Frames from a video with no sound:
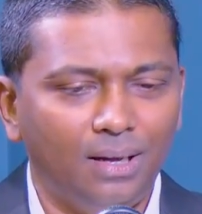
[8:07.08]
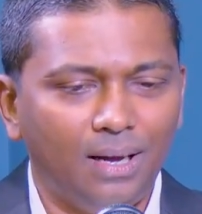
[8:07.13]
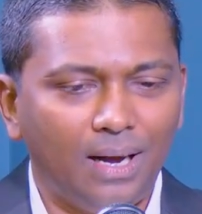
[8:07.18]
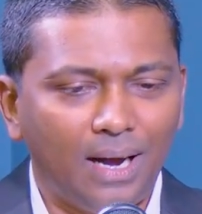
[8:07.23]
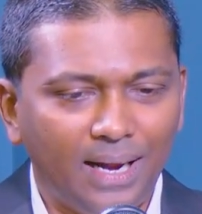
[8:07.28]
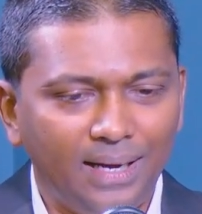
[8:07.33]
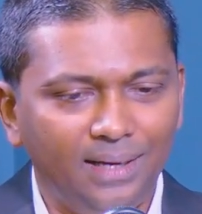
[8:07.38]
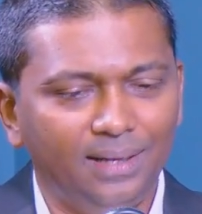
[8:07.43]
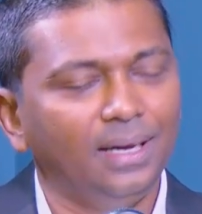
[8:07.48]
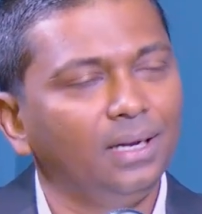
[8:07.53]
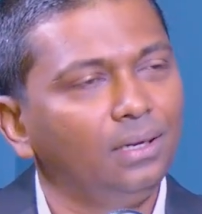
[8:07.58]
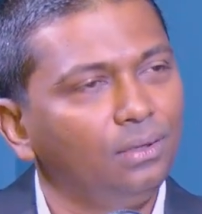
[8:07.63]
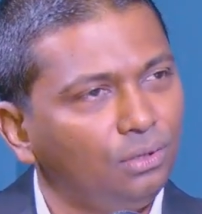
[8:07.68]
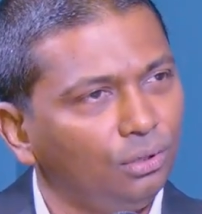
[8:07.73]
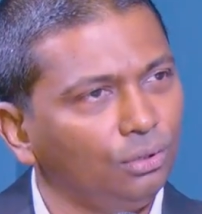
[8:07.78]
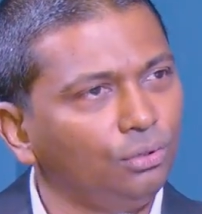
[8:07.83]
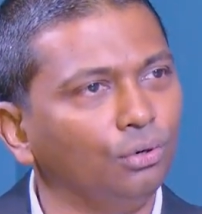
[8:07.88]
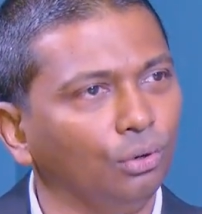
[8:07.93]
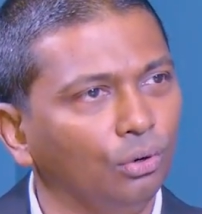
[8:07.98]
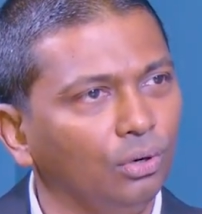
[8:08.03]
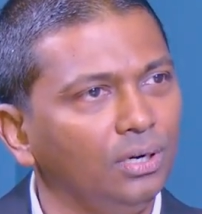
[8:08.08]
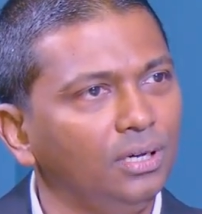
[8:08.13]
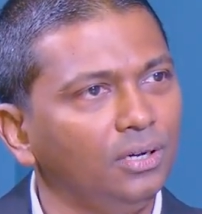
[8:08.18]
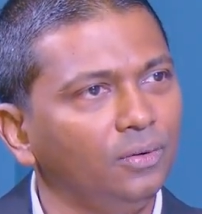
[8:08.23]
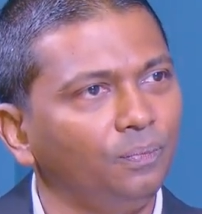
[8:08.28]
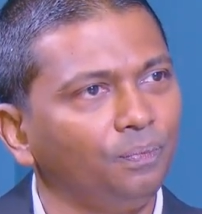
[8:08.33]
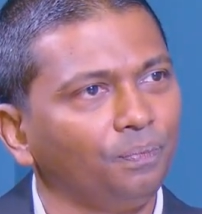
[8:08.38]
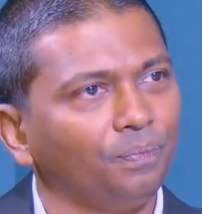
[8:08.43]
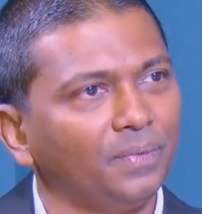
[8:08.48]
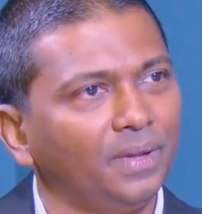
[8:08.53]
I get the good
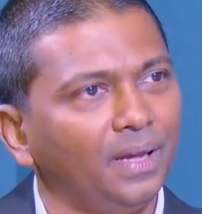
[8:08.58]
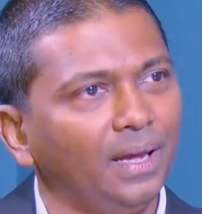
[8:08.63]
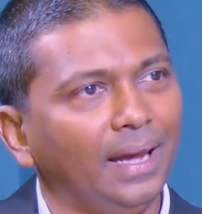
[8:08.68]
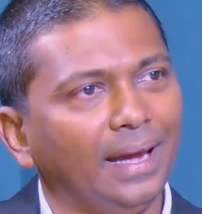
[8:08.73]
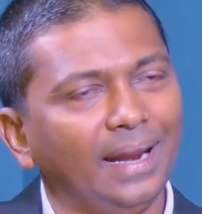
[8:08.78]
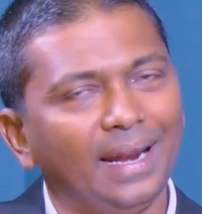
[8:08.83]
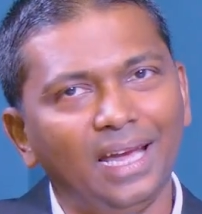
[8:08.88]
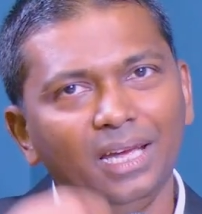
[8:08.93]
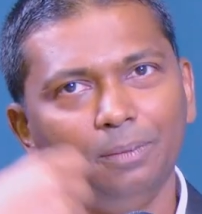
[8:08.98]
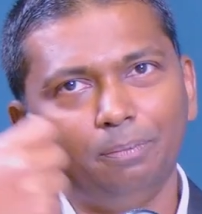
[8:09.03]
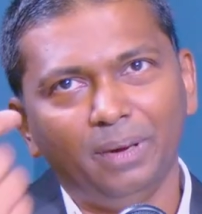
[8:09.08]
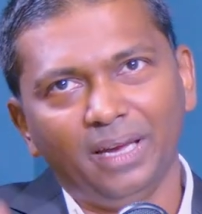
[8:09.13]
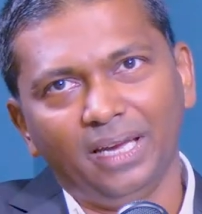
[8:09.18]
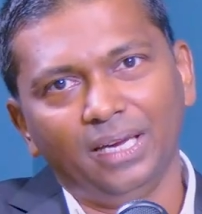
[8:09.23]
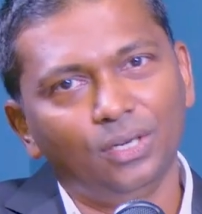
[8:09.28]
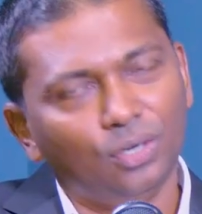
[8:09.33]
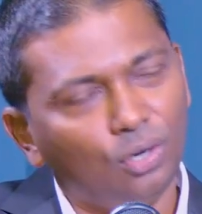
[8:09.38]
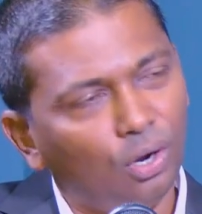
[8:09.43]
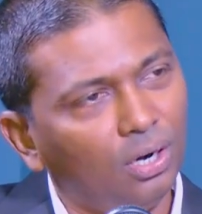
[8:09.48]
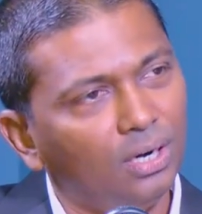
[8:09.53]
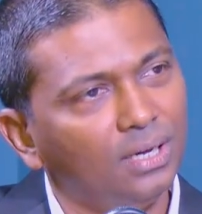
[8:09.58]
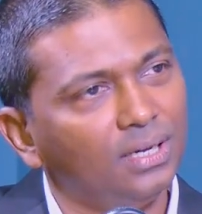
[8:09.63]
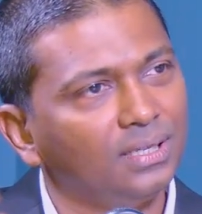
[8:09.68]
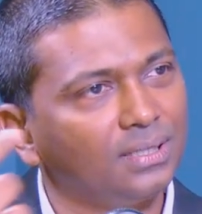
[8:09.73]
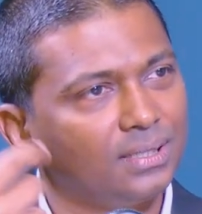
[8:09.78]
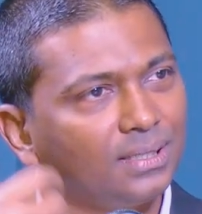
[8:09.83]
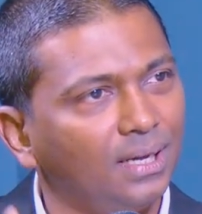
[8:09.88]
and I pay in dollars.